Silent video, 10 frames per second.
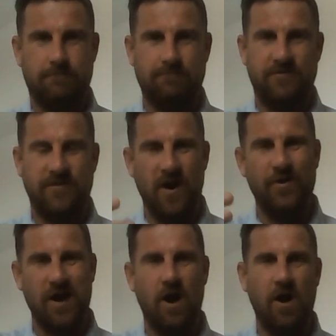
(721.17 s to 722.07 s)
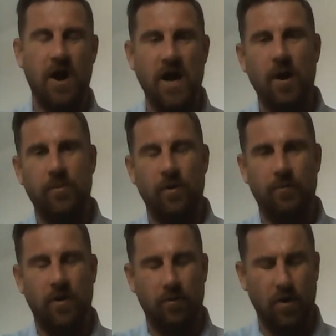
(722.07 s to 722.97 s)
very high up on
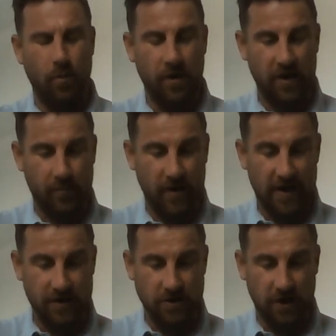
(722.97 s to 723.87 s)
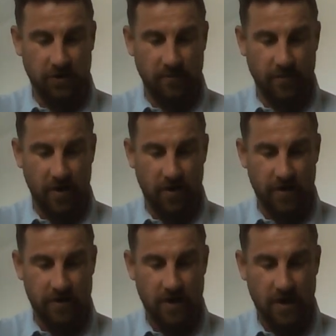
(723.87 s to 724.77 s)
when I plan a session. But
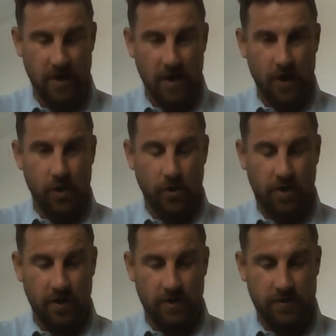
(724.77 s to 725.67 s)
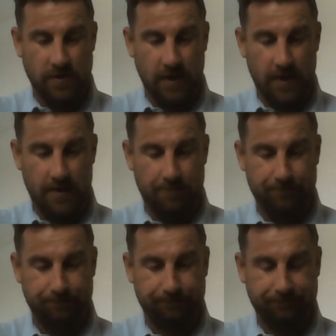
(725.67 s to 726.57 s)
I'd look at,
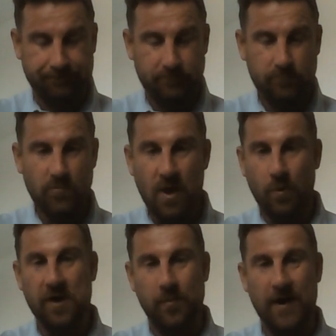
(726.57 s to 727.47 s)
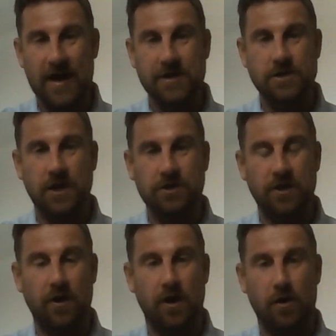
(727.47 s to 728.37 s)
when I plan a session,
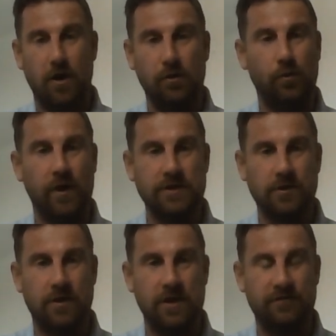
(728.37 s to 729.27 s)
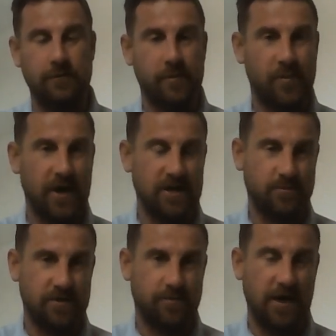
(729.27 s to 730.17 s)
I'll always look at it from a player's
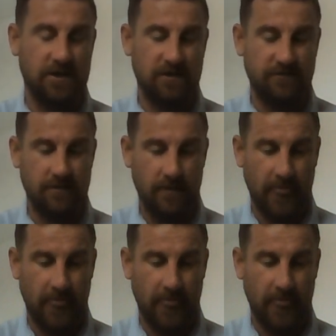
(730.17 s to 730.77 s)
perspective.